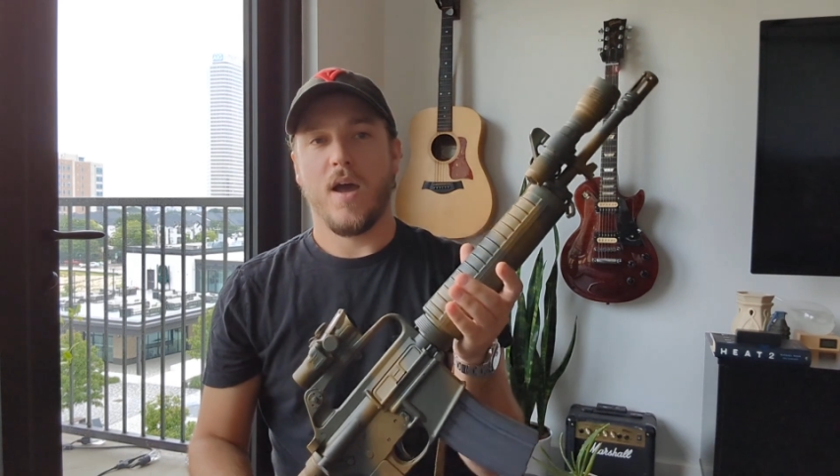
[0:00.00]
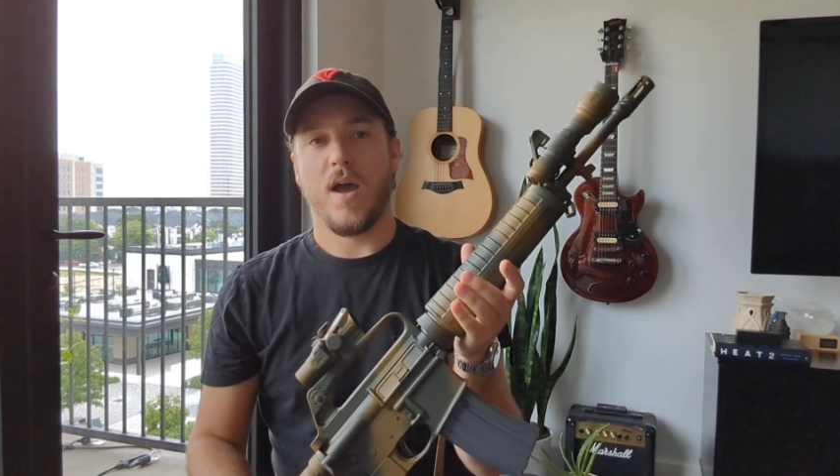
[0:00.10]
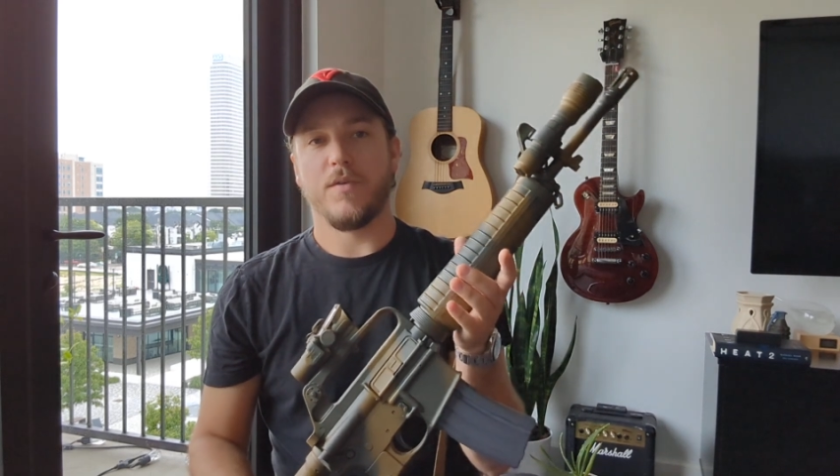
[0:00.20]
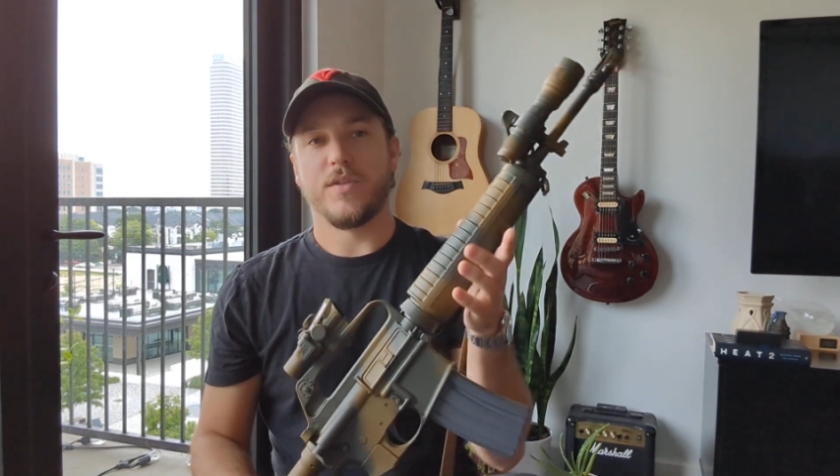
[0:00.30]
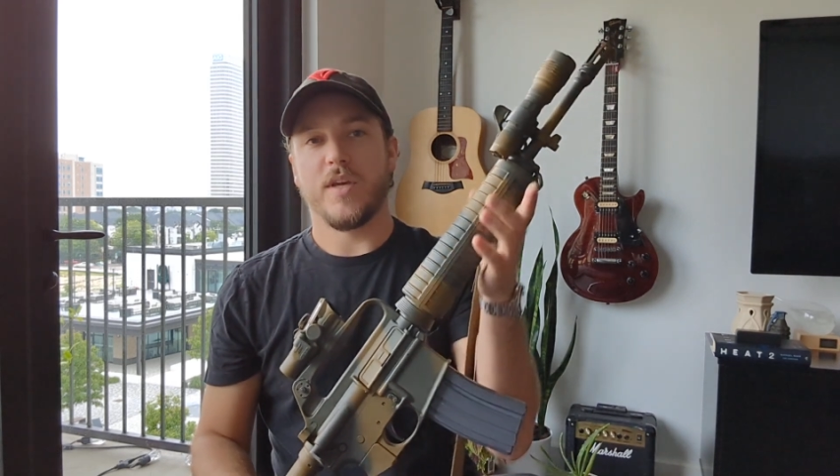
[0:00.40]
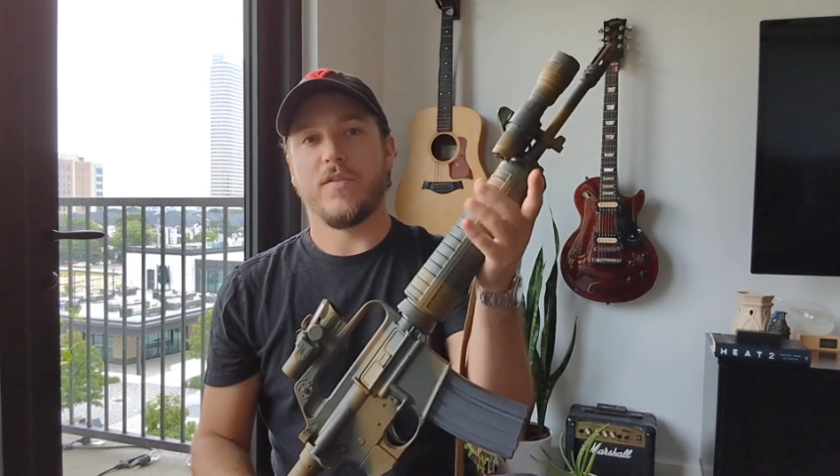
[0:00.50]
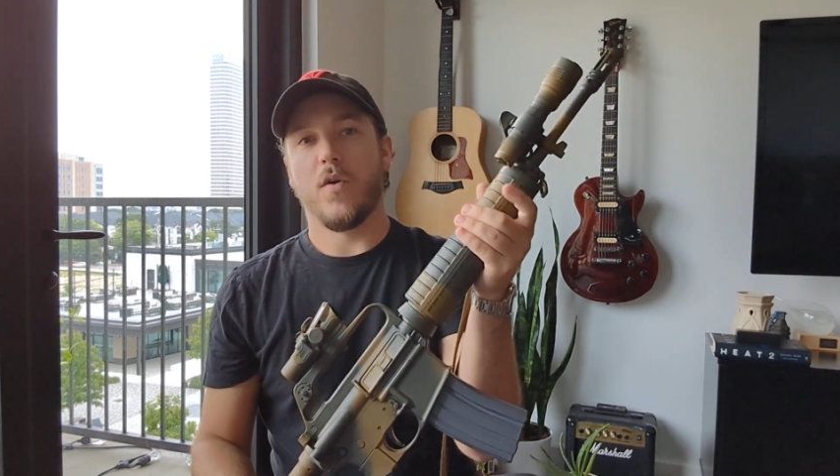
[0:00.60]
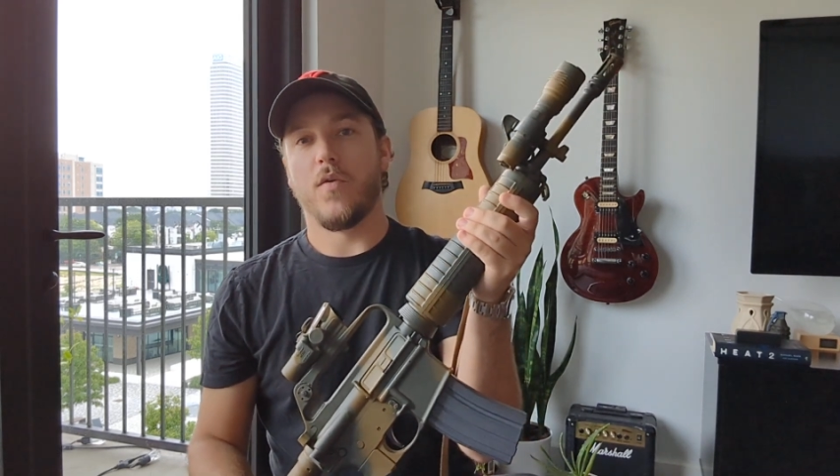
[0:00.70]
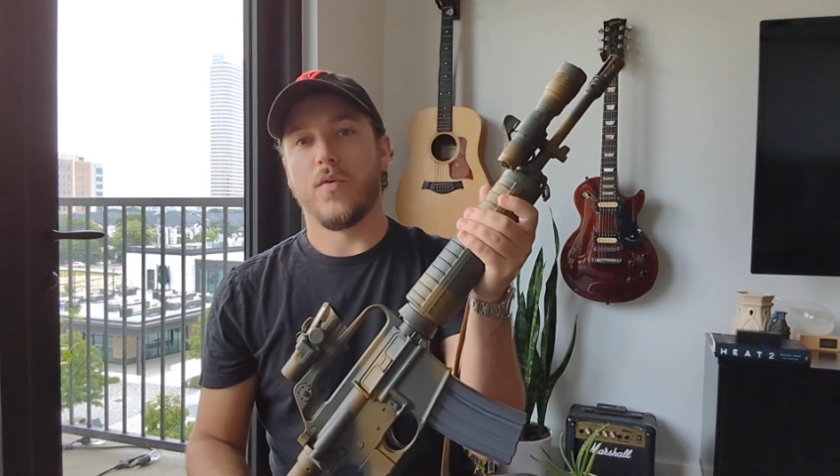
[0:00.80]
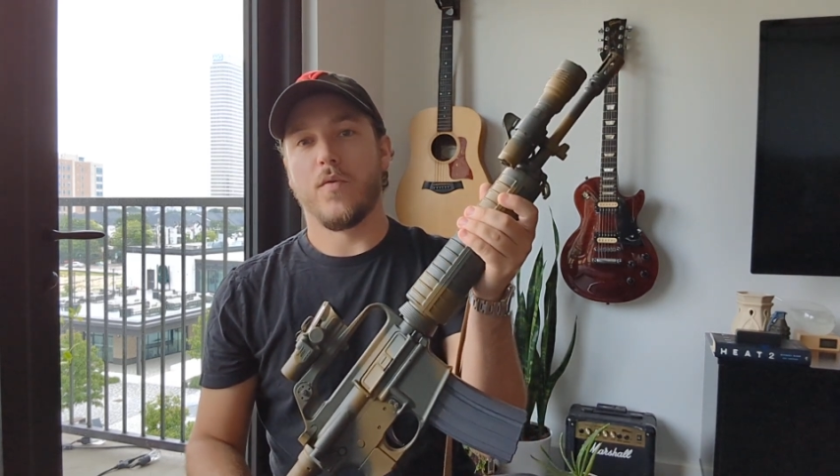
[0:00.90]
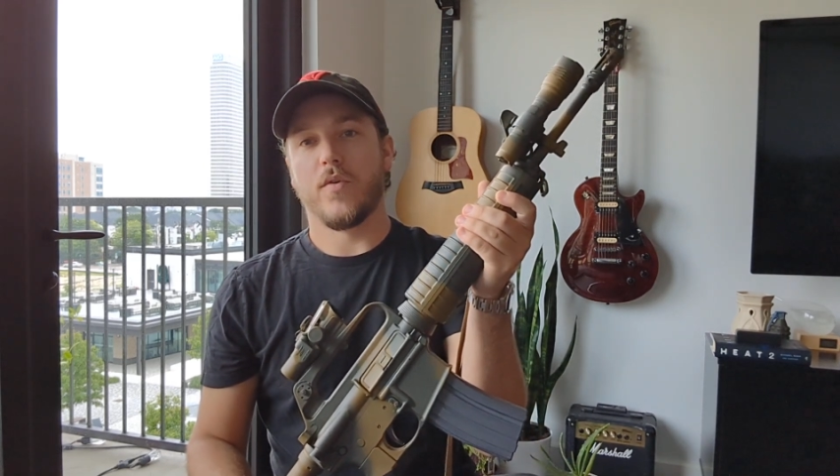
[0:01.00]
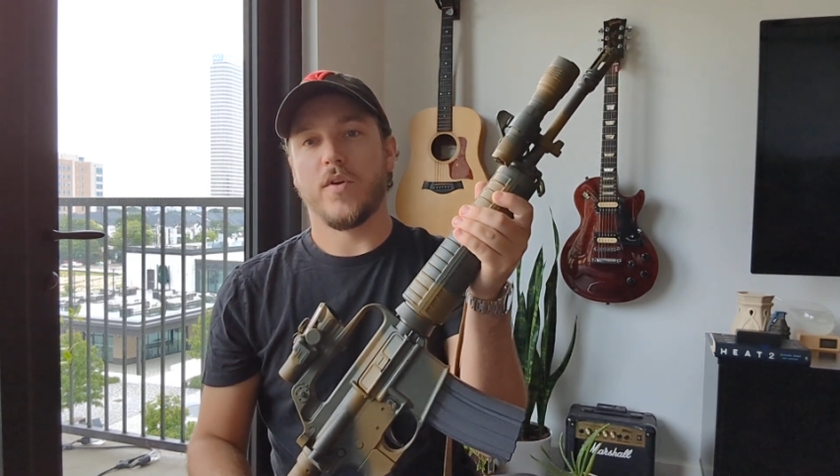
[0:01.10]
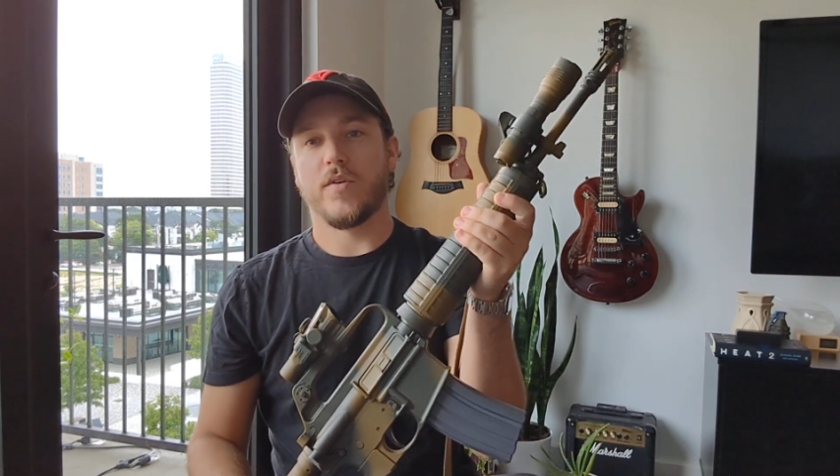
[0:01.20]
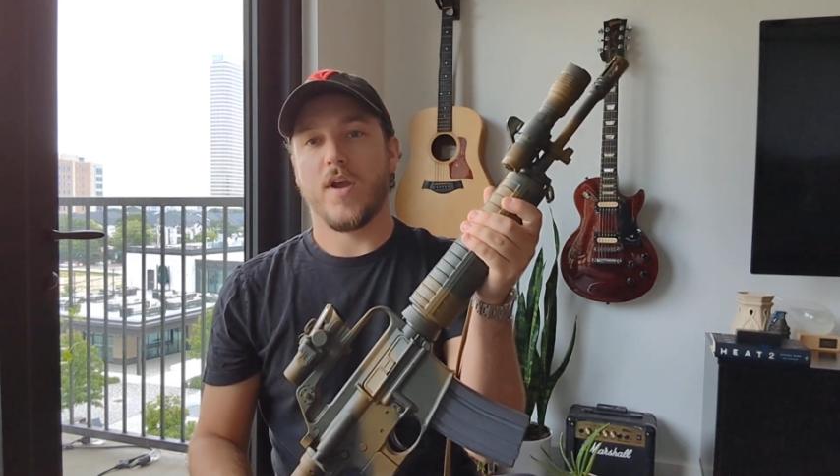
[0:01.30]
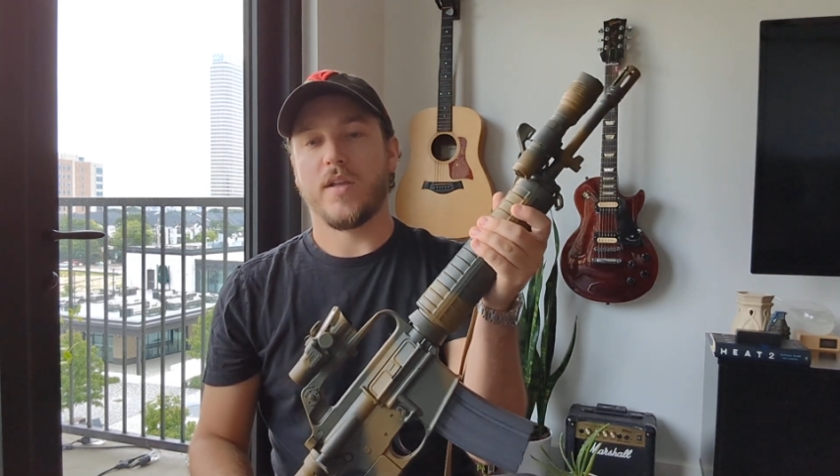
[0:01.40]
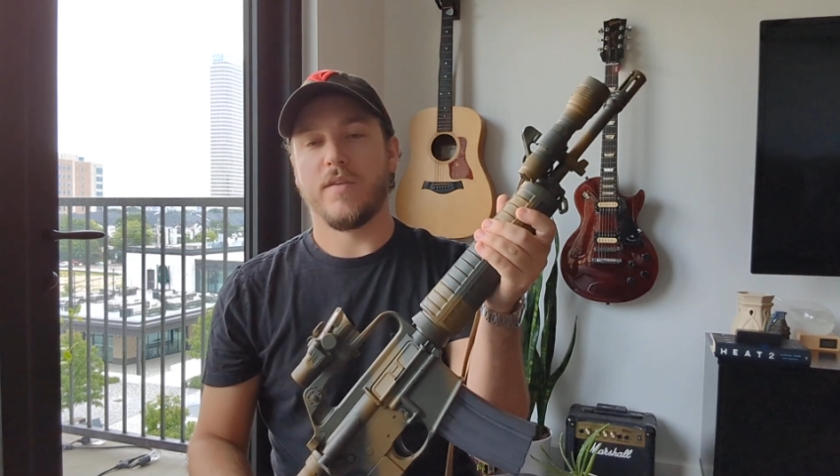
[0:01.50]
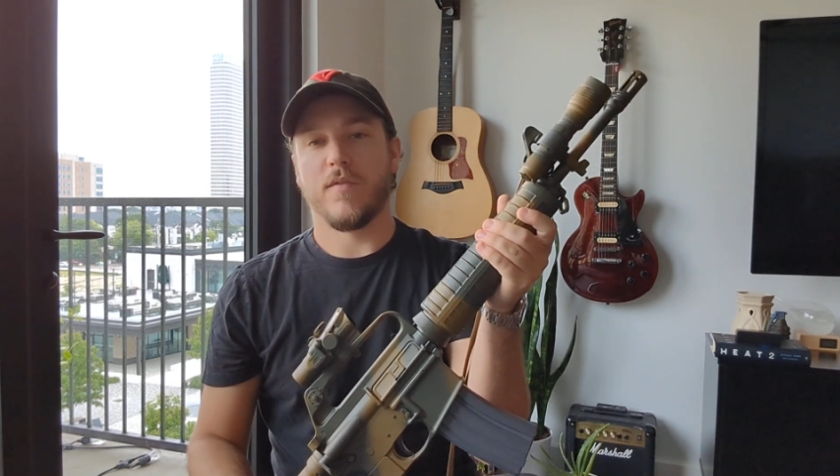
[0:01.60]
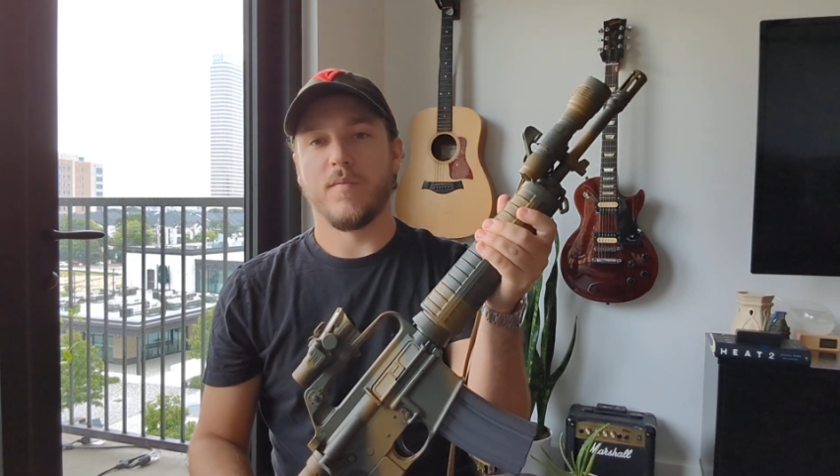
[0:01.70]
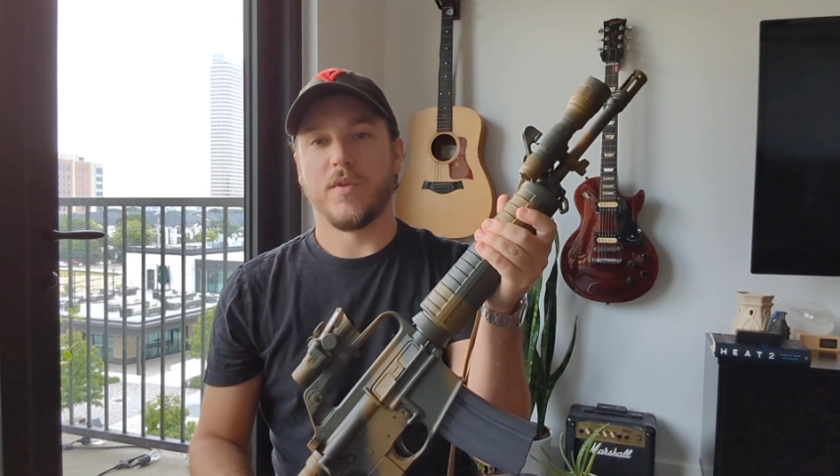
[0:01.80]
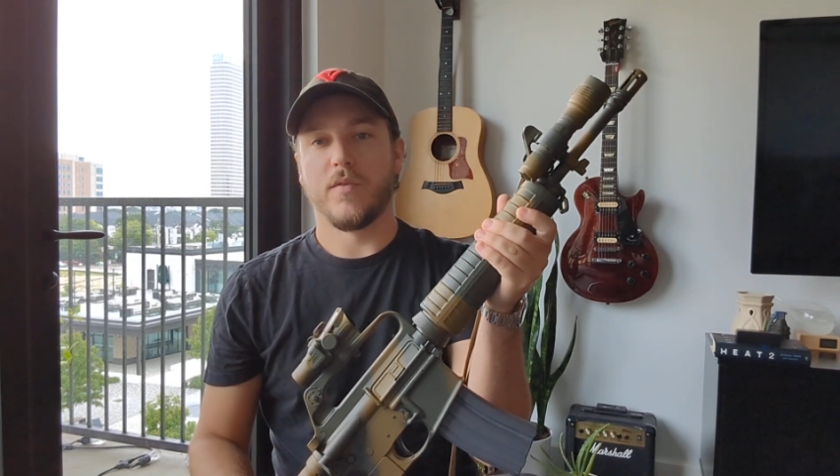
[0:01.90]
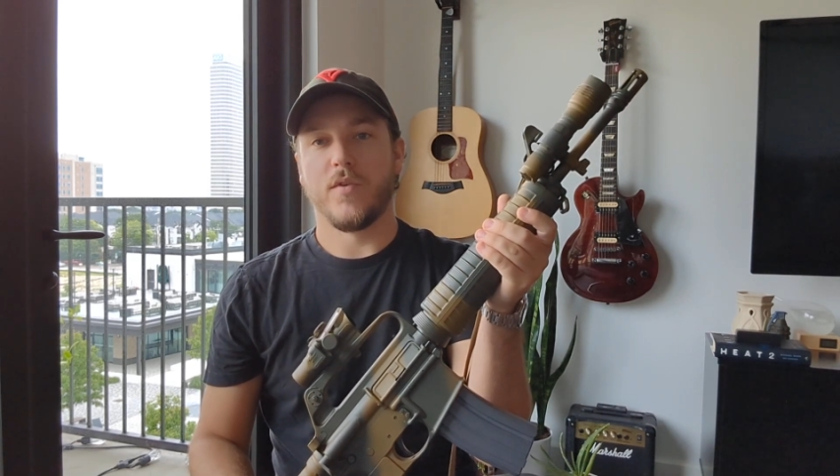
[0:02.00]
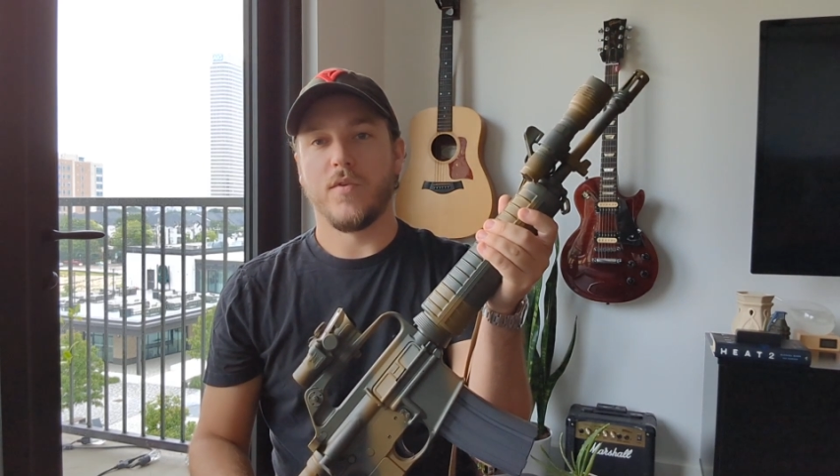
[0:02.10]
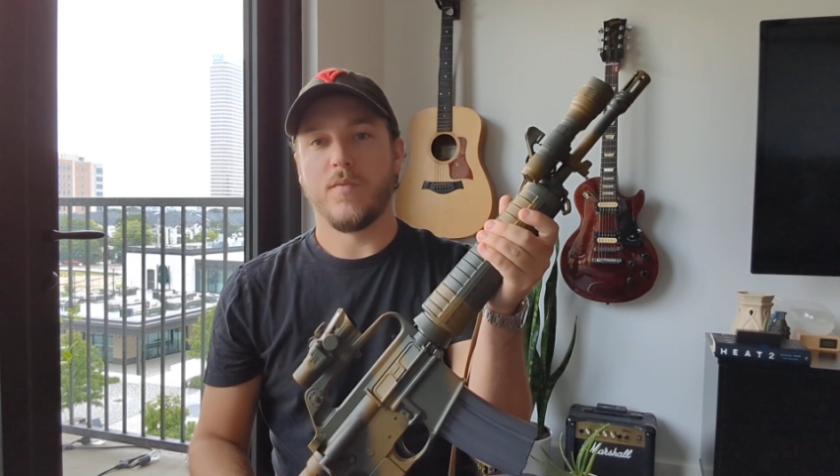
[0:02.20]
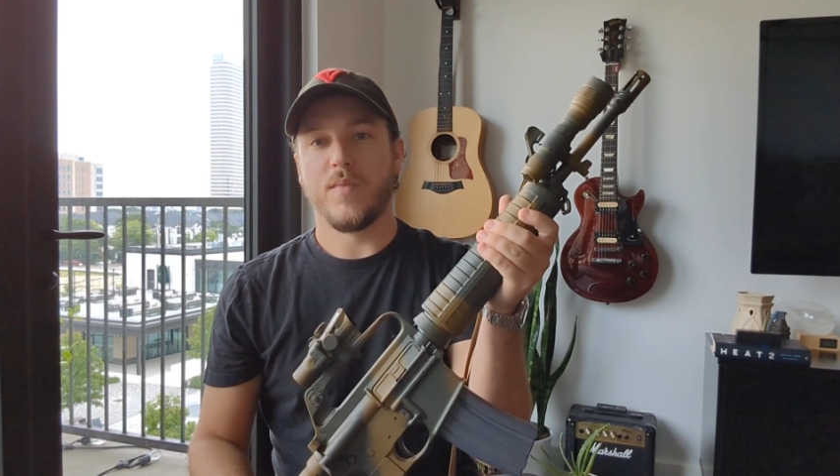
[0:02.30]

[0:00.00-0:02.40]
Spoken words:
I would say don't order it directly from LaRue